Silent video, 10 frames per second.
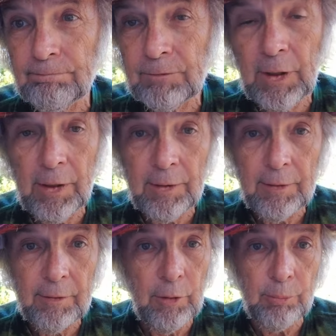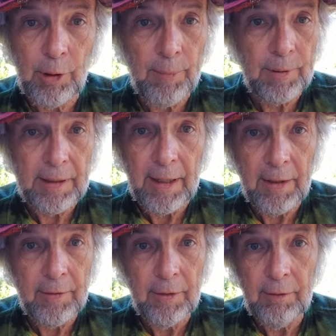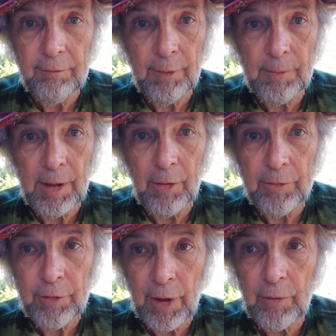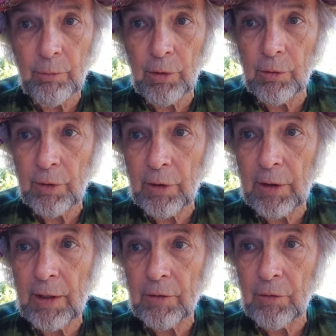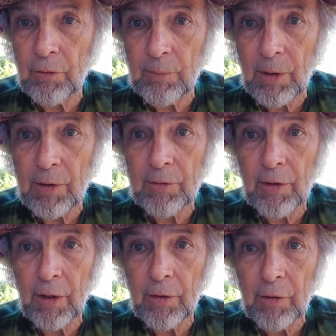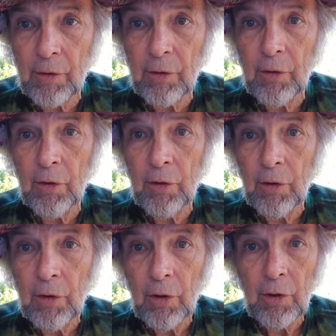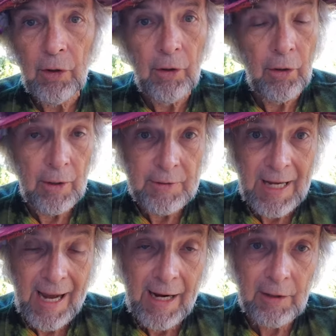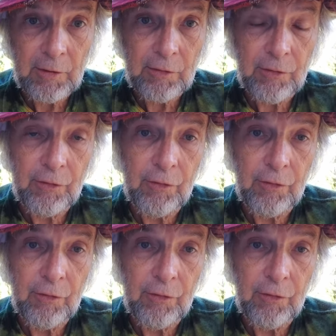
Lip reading: Yeah, no propaganda from the outside world can get to the meditator or attacks.